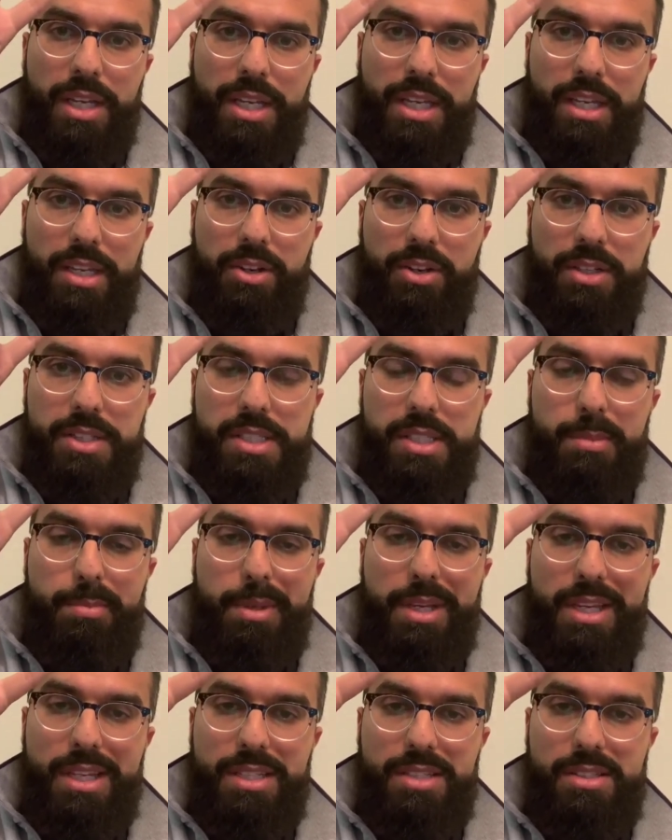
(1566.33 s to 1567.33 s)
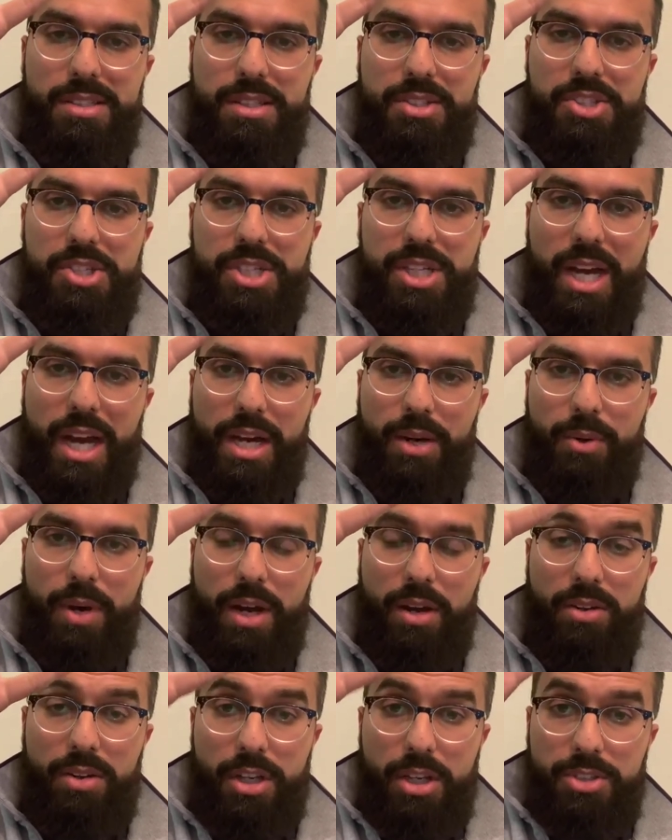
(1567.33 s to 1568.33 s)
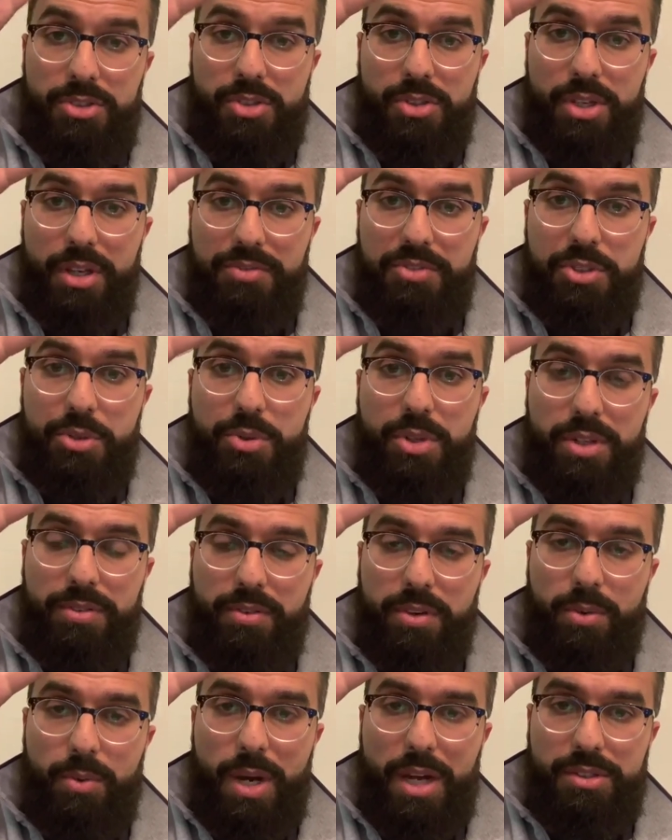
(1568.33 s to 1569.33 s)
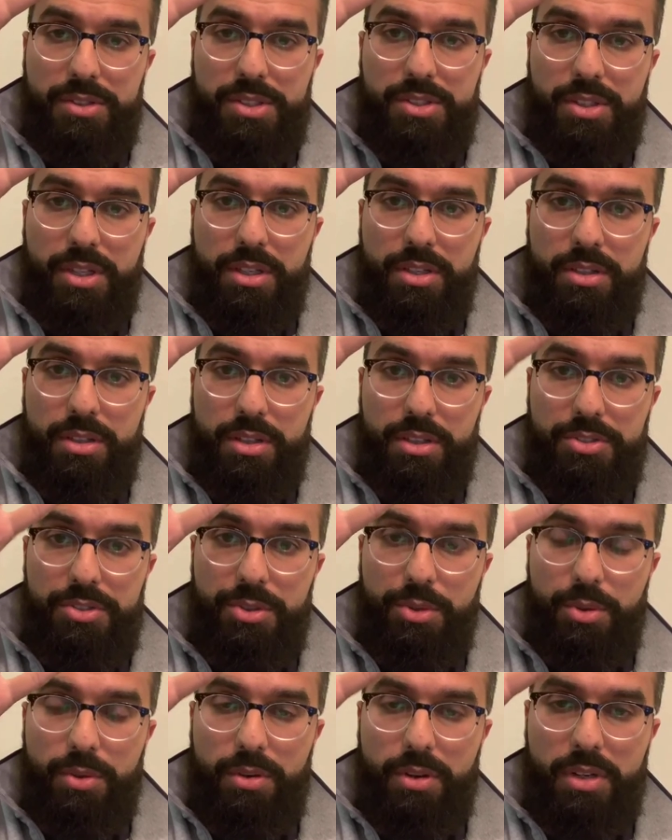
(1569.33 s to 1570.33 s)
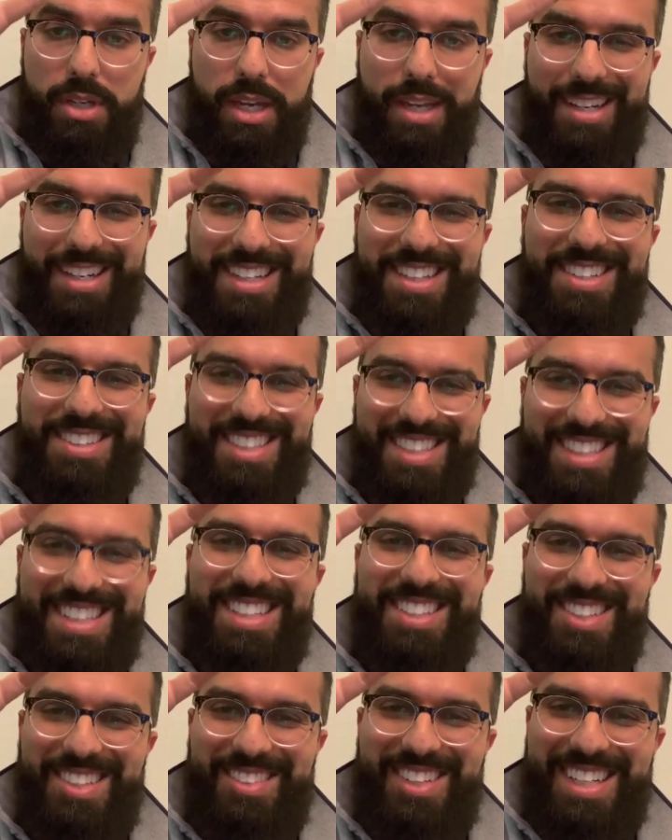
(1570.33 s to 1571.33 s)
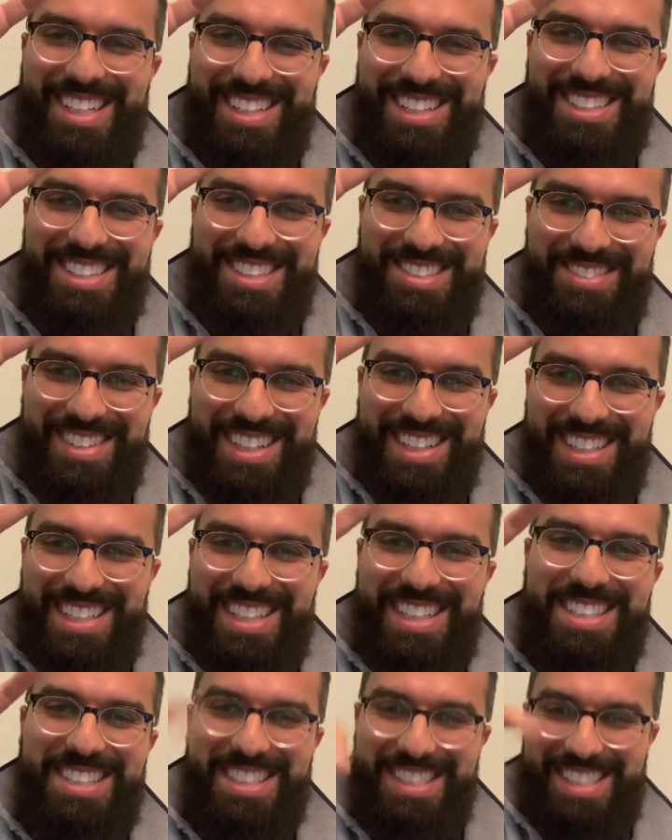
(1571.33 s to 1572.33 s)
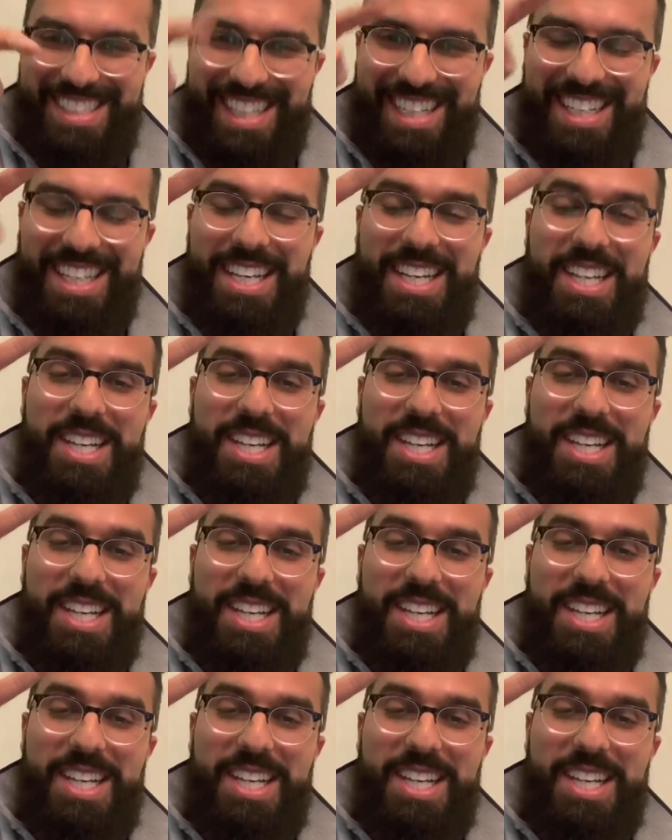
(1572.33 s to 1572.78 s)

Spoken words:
ERCP is the GI route. So you have 2 different routes you can do, okay? Go to the radiologist route, just saying.